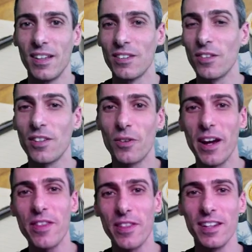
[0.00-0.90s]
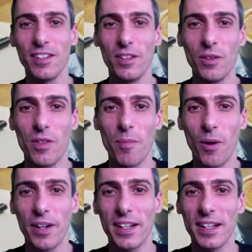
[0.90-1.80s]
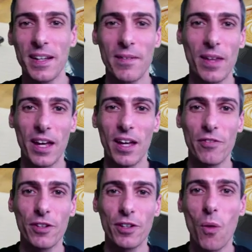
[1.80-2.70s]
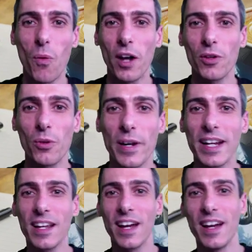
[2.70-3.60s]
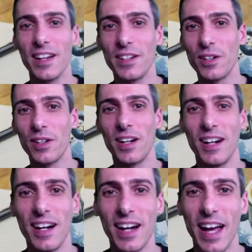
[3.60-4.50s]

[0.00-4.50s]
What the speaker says: So it's a great thing to do in the morning. If you don't want to ring your